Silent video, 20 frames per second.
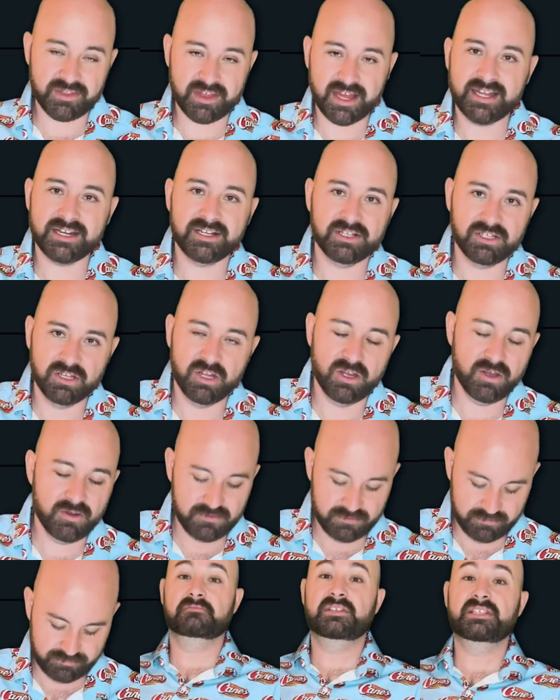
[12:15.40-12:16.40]
that
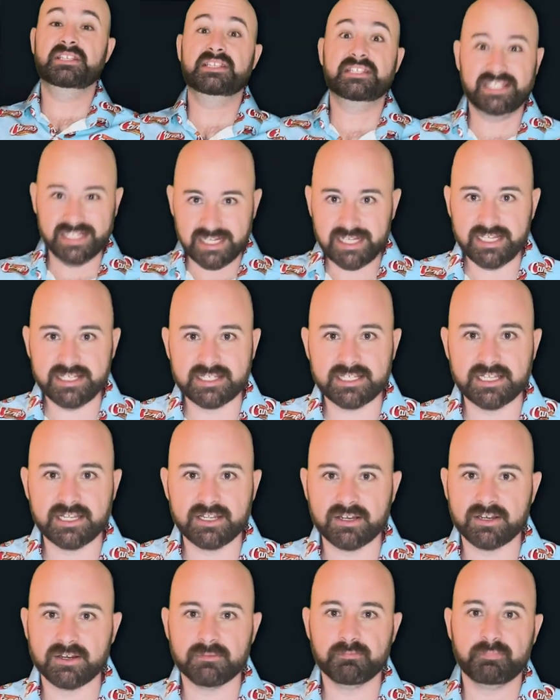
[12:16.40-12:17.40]
alone, Z
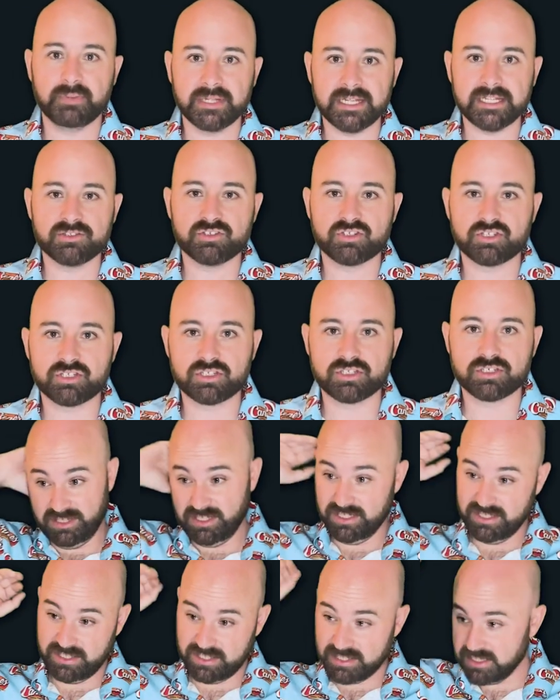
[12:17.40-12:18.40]
tier, bitch.
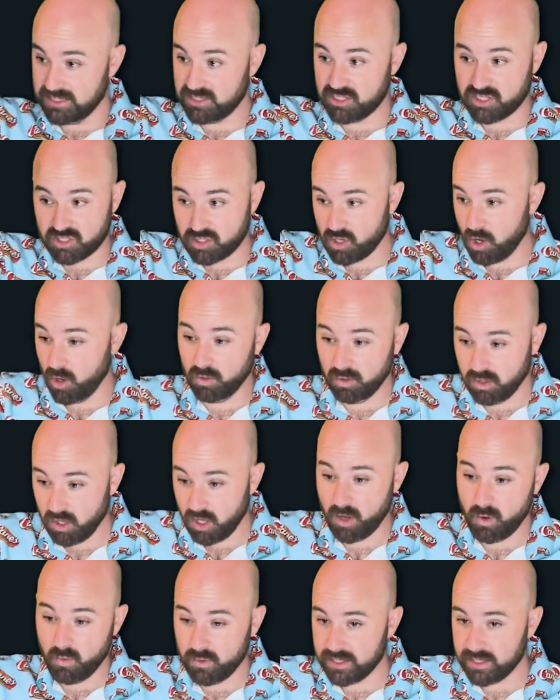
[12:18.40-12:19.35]
It's so low,